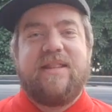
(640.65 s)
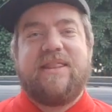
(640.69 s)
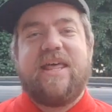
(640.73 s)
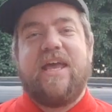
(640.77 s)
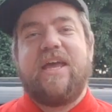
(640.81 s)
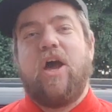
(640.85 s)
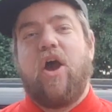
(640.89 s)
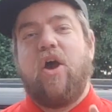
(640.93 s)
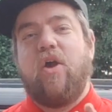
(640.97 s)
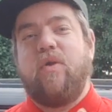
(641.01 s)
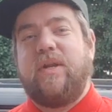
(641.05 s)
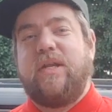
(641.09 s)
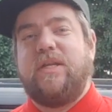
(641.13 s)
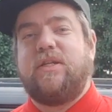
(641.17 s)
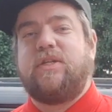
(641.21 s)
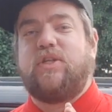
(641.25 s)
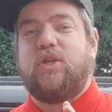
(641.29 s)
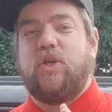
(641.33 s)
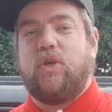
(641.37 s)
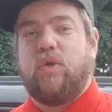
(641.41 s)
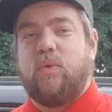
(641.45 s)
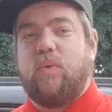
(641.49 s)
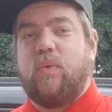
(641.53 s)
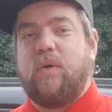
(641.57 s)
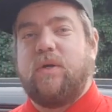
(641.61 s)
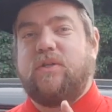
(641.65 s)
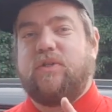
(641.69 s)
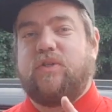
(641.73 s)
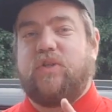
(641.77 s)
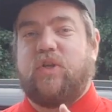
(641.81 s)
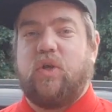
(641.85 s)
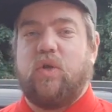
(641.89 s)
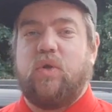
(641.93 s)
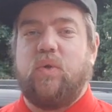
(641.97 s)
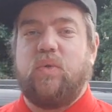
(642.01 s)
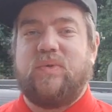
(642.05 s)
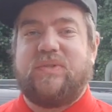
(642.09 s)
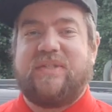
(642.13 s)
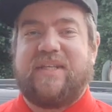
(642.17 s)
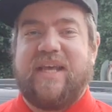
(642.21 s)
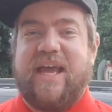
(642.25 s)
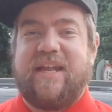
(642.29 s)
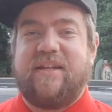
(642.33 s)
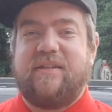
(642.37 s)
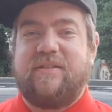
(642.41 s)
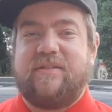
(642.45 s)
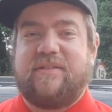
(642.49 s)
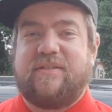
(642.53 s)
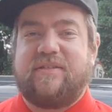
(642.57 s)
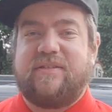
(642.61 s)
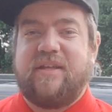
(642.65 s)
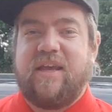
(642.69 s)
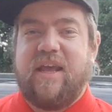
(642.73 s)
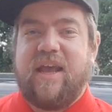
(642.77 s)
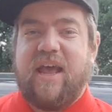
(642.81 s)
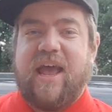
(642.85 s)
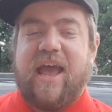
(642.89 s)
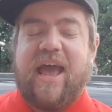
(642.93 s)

They only do 2 scents,